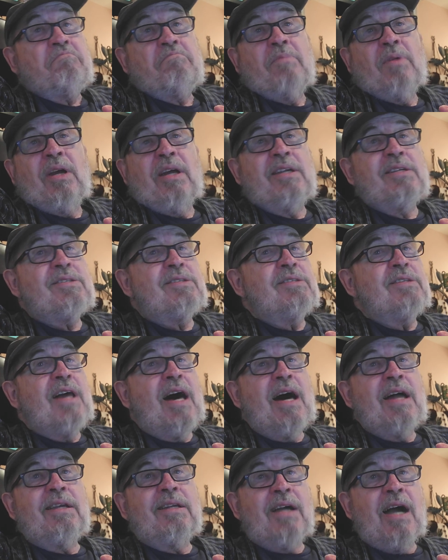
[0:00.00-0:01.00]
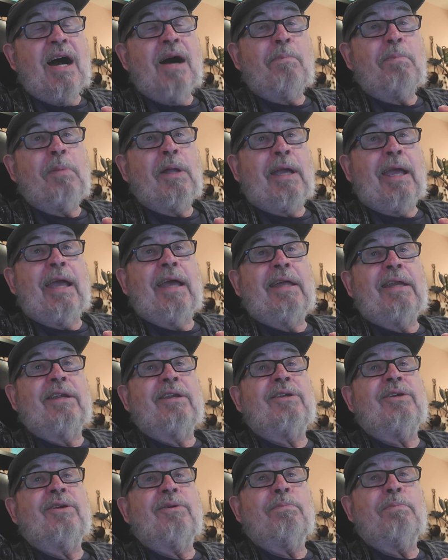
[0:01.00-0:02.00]
It's not complicated.
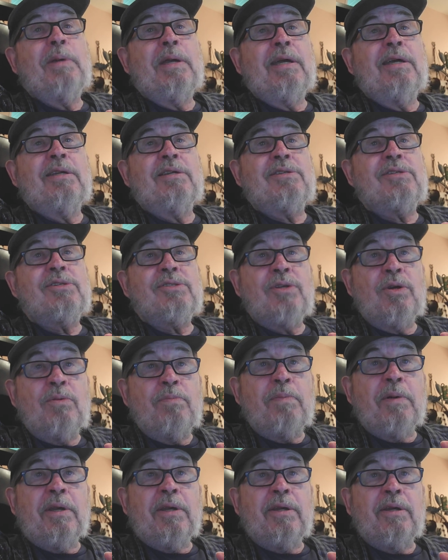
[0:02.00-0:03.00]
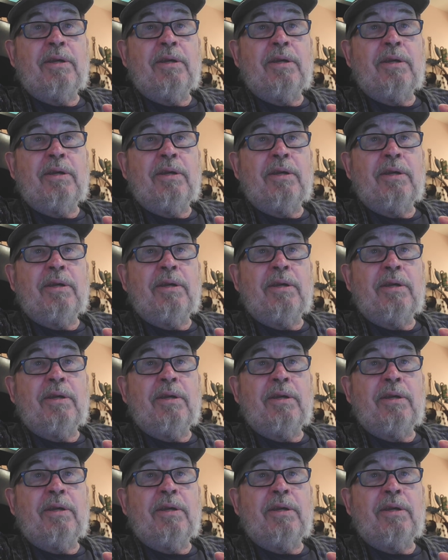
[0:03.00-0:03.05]
You're being stupid.